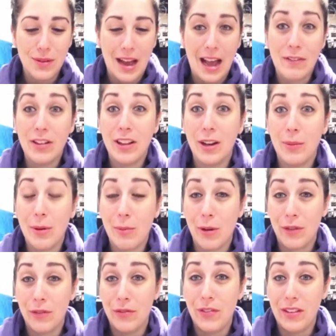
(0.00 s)
have a little bit
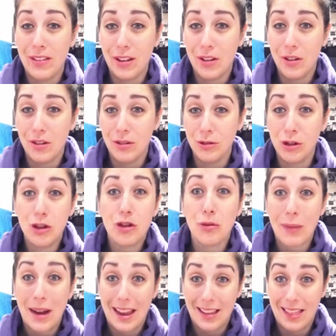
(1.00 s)
more physical
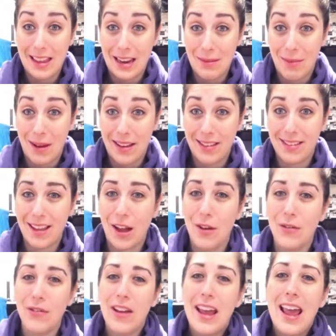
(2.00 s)
strength in
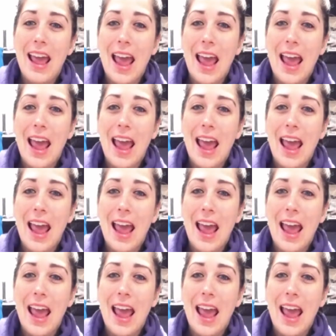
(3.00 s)
myself.